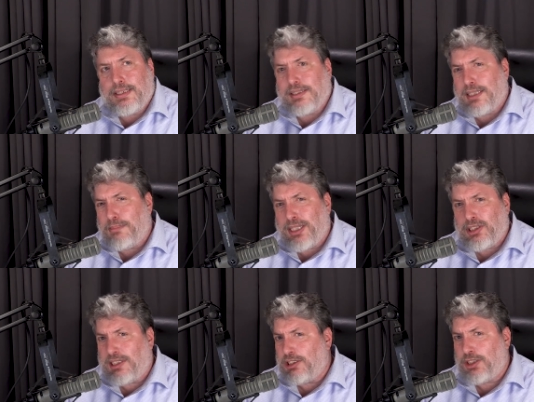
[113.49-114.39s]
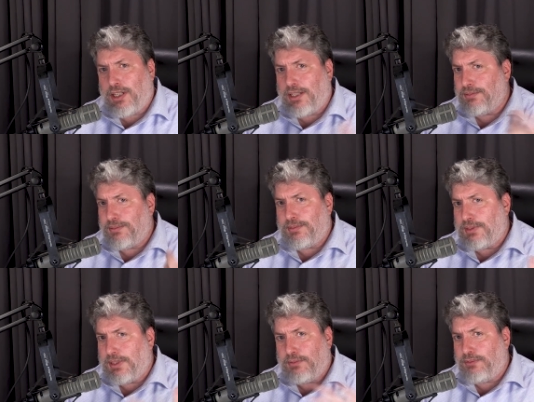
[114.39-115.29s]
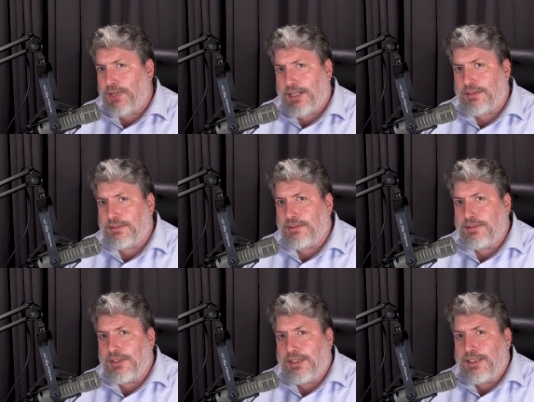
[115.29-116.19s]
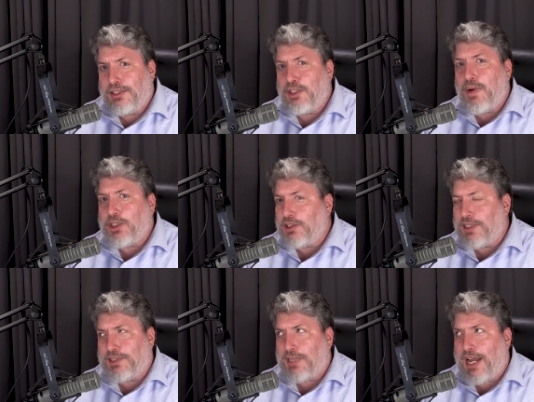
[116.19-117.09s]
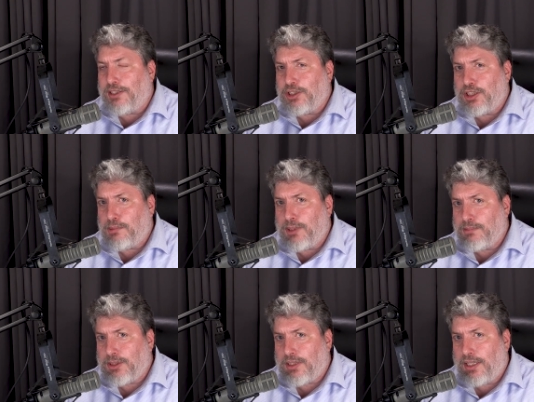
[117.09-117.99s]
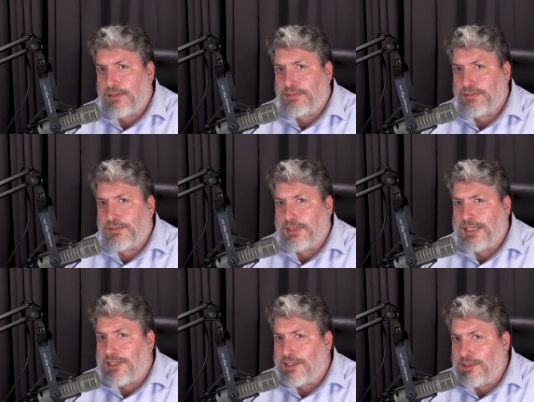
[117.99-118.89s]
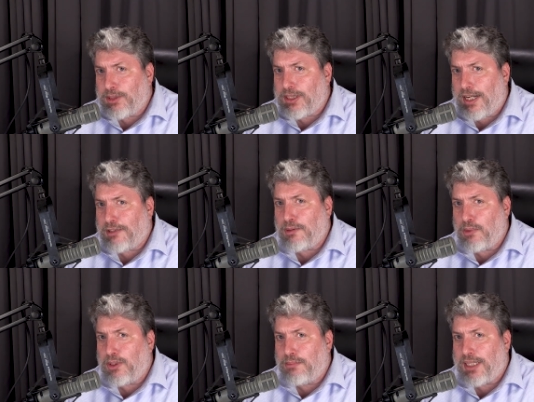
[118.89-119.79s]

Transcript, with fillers: As I mentioned in John, in fact, the question is how could Jesus be the Messiah if it doesn't the Messiah have to be born in